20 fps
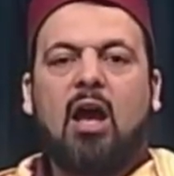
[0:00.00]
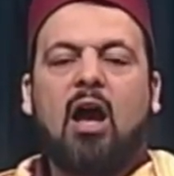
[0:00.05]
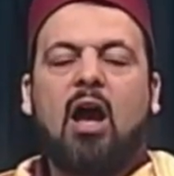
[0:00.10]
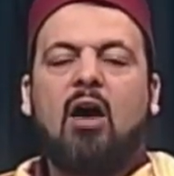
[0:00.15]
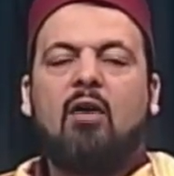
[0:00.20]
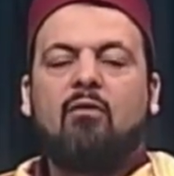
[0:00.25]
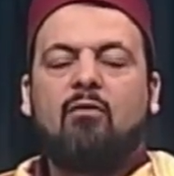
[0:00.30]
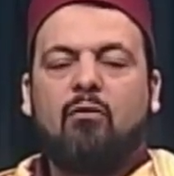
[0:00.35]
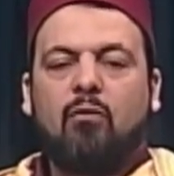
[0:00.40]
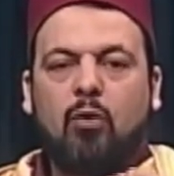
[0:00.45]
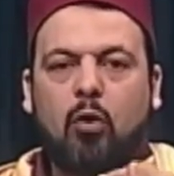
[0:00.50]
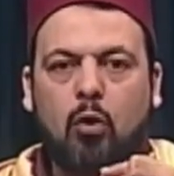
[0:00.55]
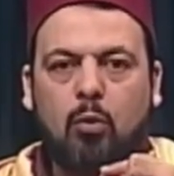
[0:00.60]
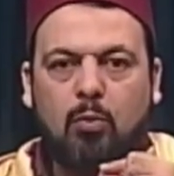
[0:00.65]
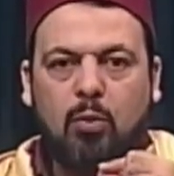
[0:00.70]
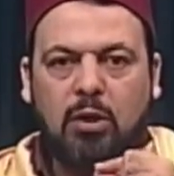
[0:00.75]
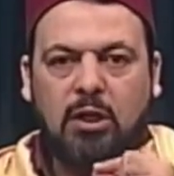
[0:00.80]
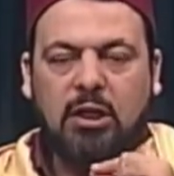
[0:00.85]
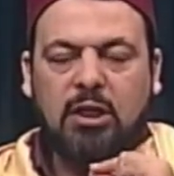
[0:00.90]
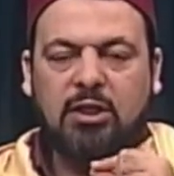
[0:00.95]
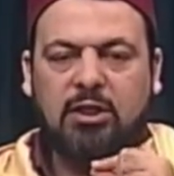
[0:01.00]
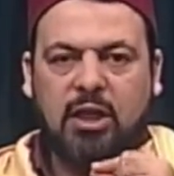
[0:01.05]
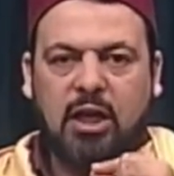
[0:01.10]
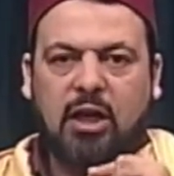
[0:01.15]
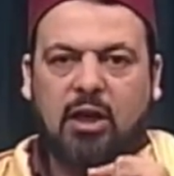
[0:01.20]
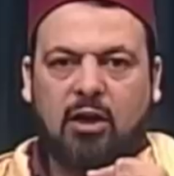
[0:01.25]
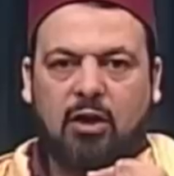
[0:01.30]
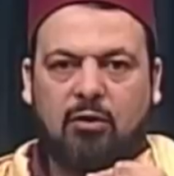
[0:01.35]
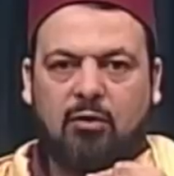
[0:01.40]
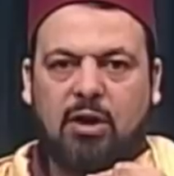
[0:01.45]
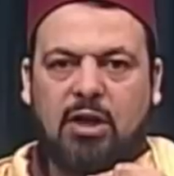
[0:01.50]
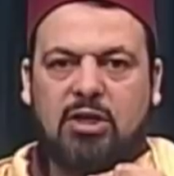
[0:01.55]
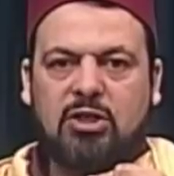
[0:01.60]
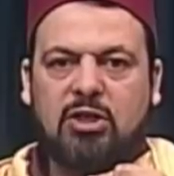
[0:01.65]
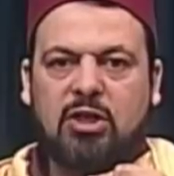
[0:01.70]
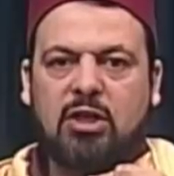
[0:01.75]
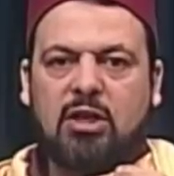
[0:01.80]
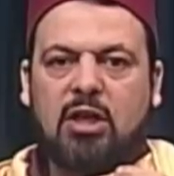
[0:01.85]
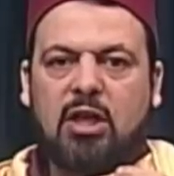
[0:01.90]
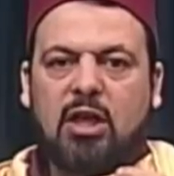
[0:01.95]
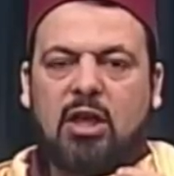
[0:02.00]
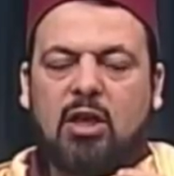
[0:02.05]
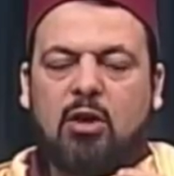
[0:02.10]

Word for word: a verbal declaration,